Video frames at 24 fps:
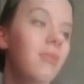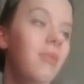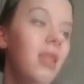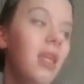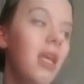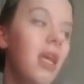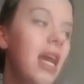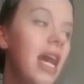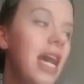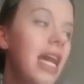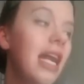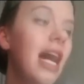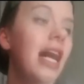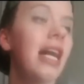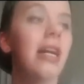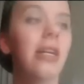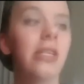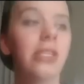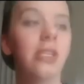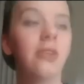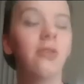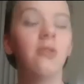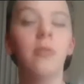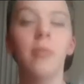And I
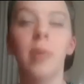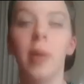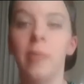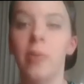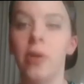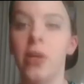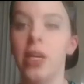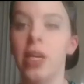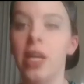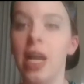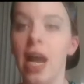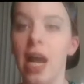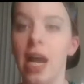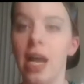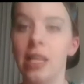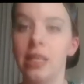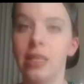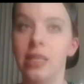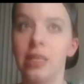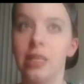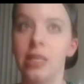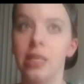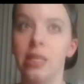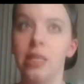also remember
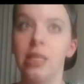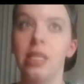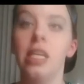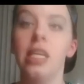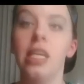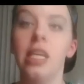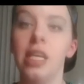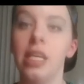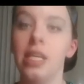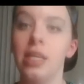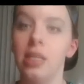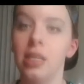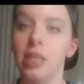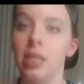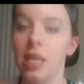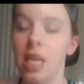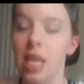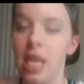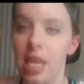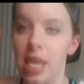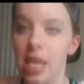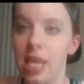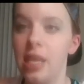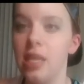at the
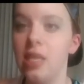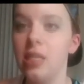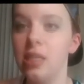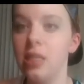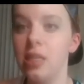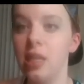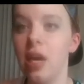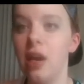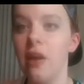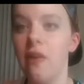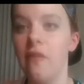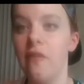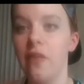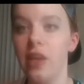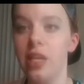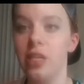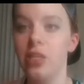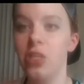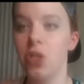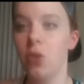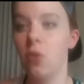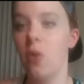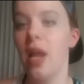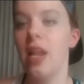end of
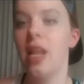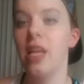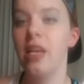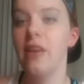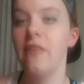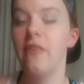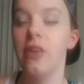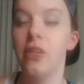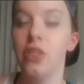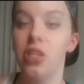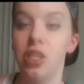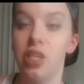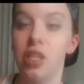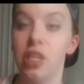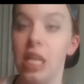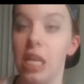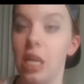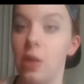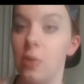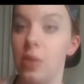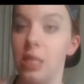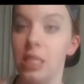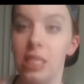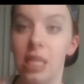each Twilight convention,
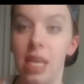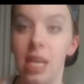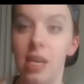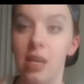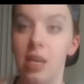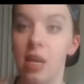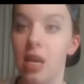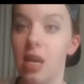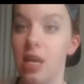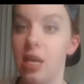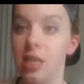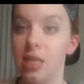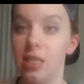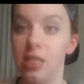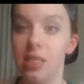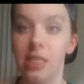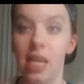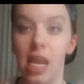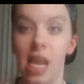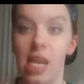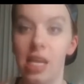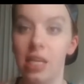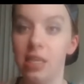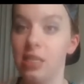there was like a
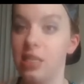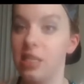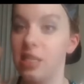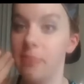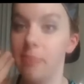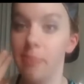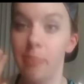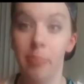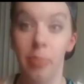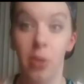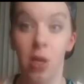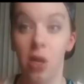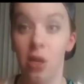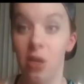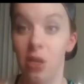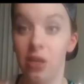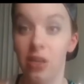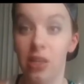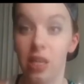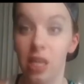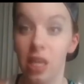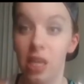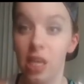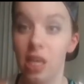dance
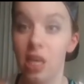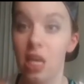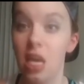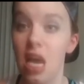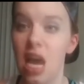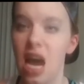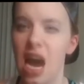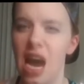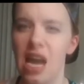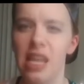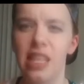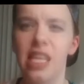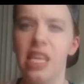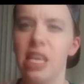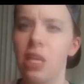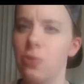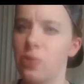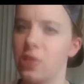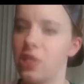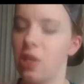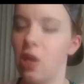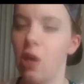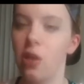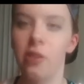ball thing. I think it
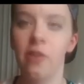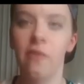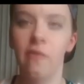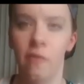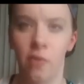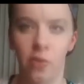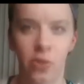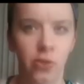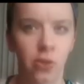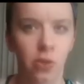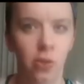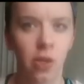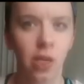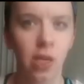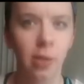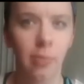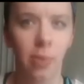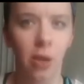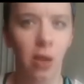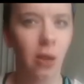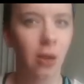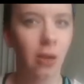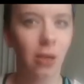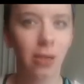was called the Volturi
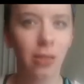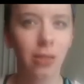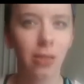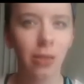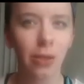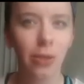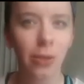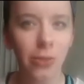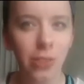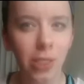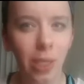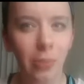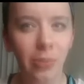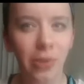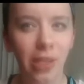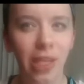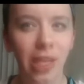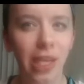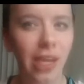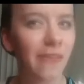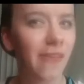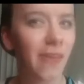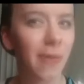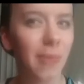Ball or
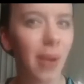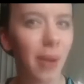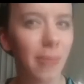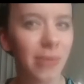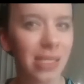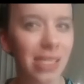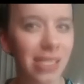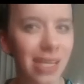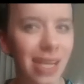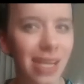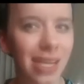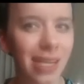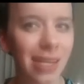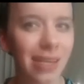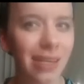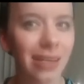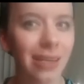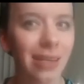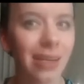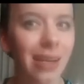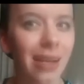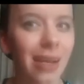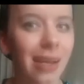something, if I'm not mistaken.